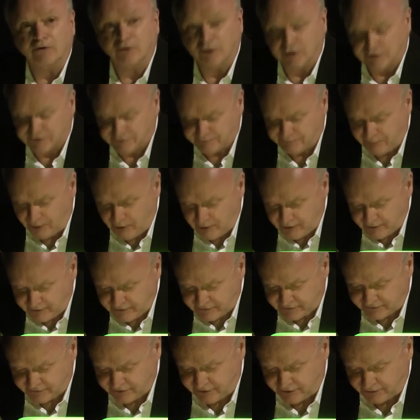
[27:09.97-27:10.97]

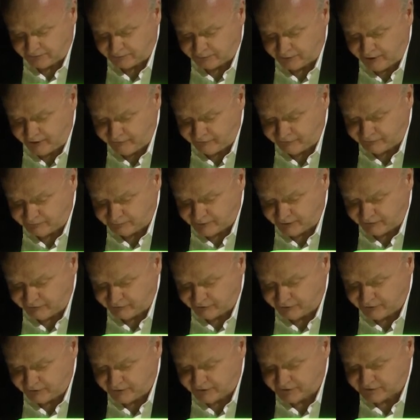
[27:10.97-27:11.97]
corresponds to the
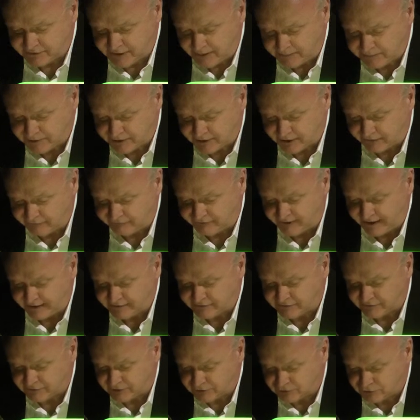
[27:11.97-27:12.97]
preferred subject
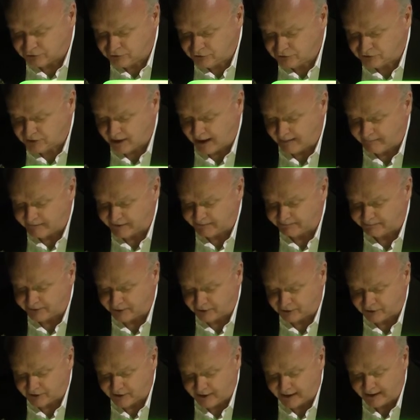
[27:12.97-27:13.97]
effects of the two dominant
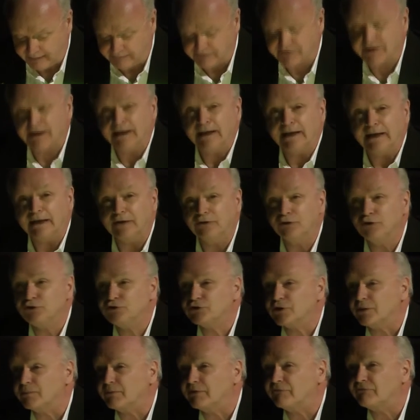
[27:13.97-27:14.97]
paradigms in
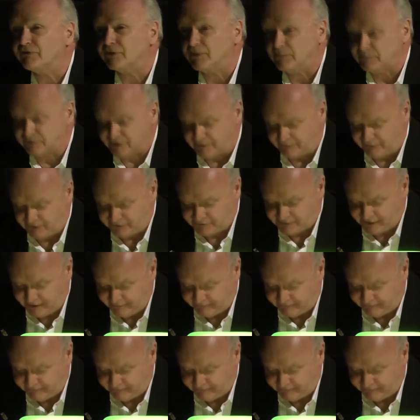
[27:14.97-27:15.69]
new German films of the